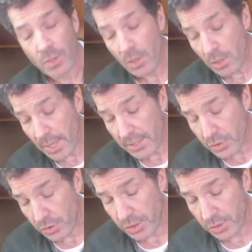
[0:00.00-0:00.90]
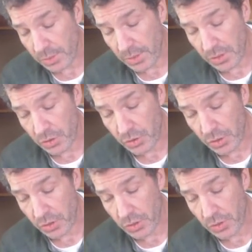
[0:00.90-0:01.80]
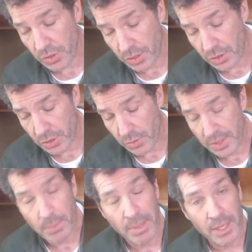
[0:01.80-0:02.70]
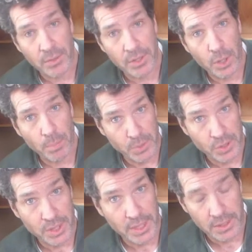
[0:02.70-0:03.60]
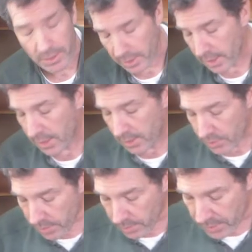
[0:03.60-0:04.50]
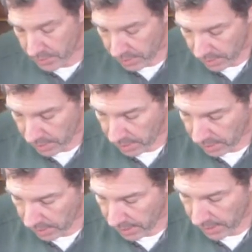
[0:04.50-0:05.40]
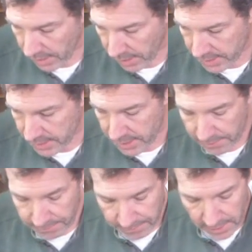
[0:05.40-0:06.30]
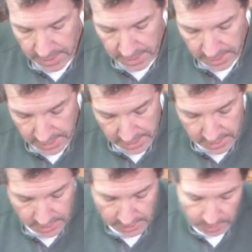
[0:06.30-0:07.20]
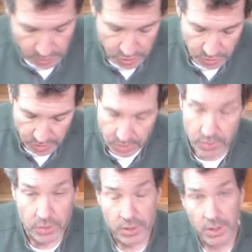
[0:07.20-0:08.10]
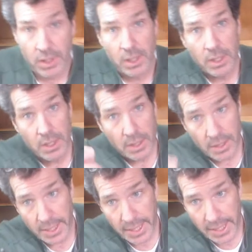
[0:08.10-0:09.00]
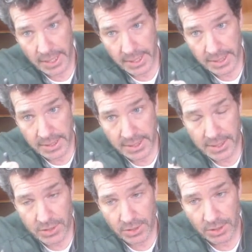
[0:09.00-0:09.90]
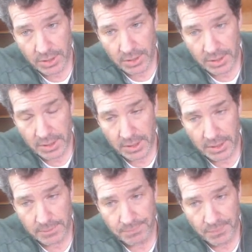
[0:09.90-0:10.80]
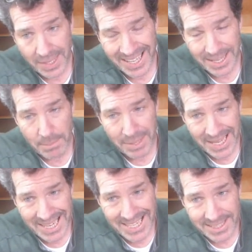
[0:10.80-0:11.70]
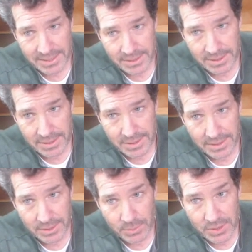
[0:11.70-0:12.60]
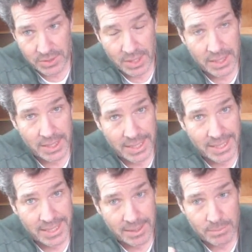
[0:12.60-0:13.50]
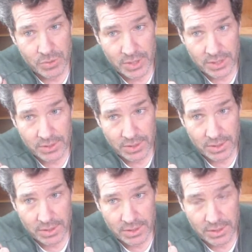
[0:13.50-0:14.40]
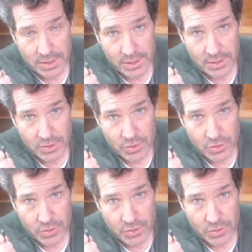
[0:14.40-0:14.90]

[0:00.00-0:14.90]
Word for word: are actually doing discharges and showing the battery all put together. So anyways, uh, I did find these, like I was showing you earlier, that these are uh, M8 on the one side and M6 on the